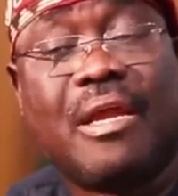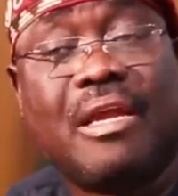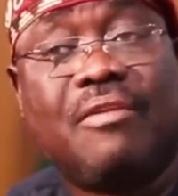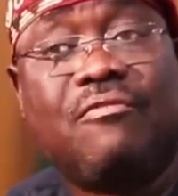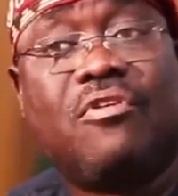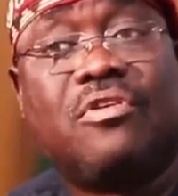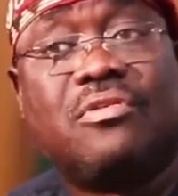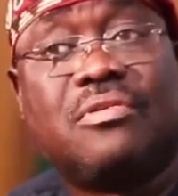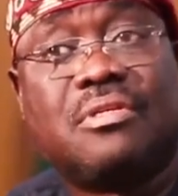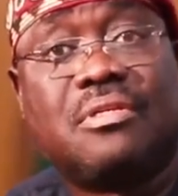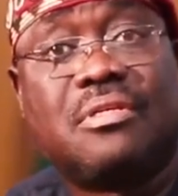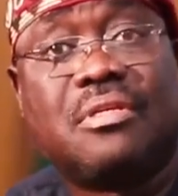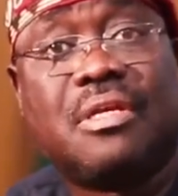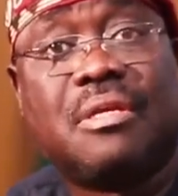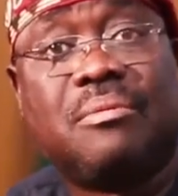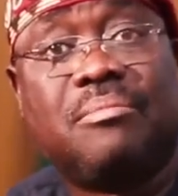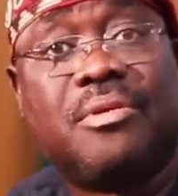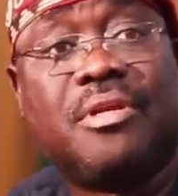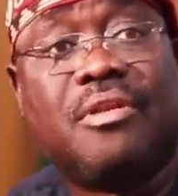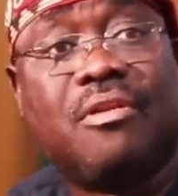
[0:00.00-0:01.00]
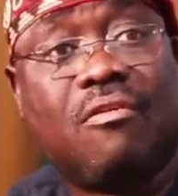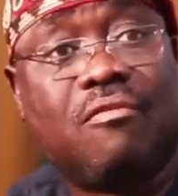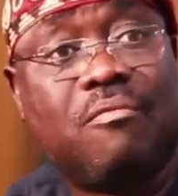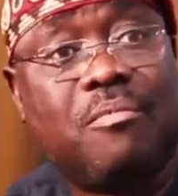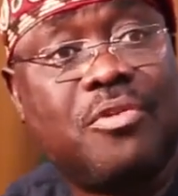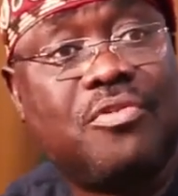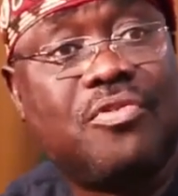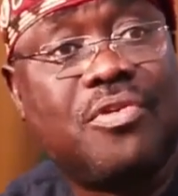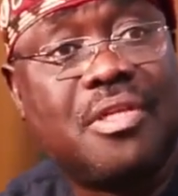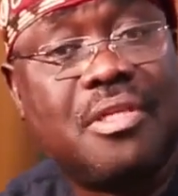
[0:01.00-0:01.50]
Give us a bill
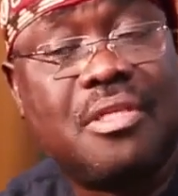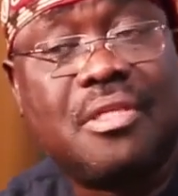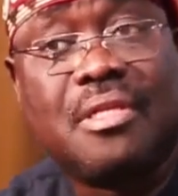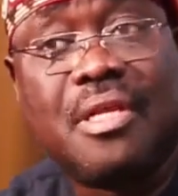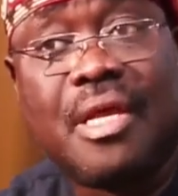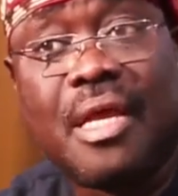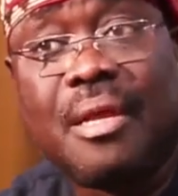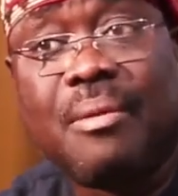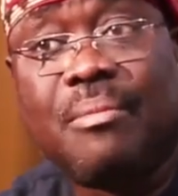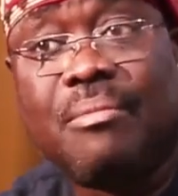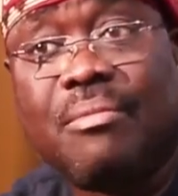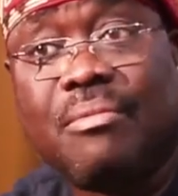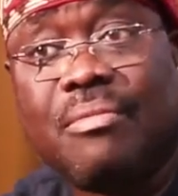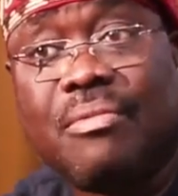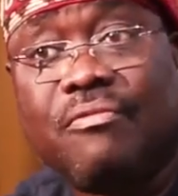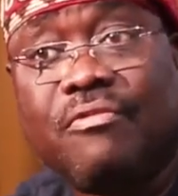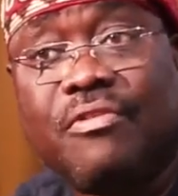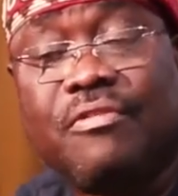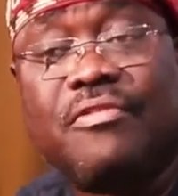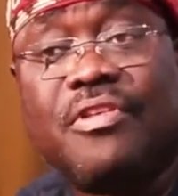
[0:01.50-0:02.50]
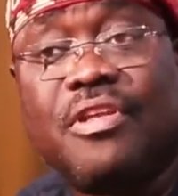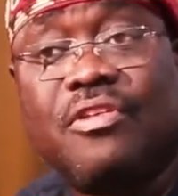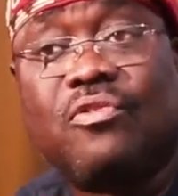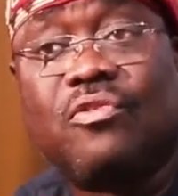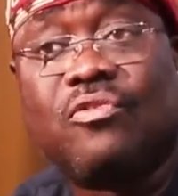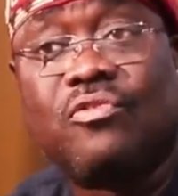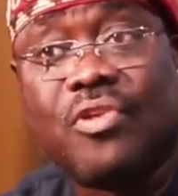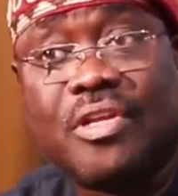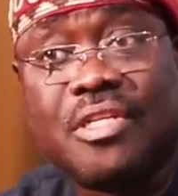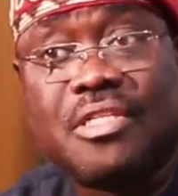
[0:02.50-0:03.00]
of between
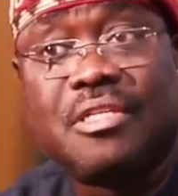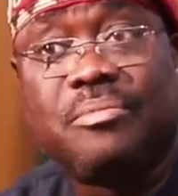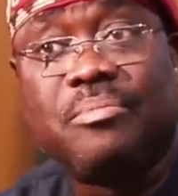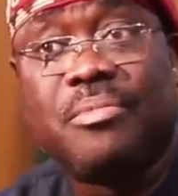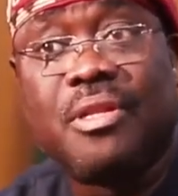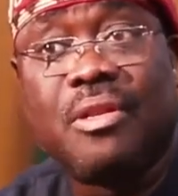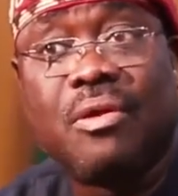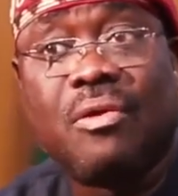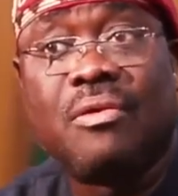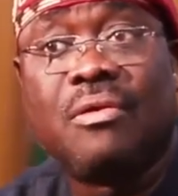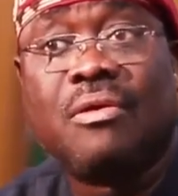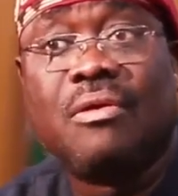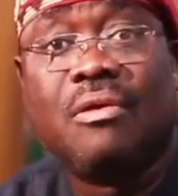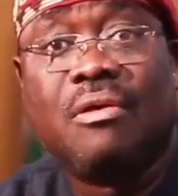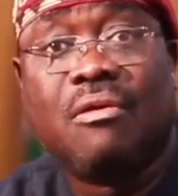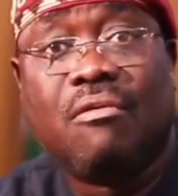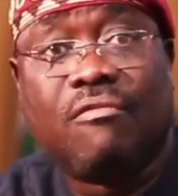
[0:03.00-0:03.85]
15 to 20 million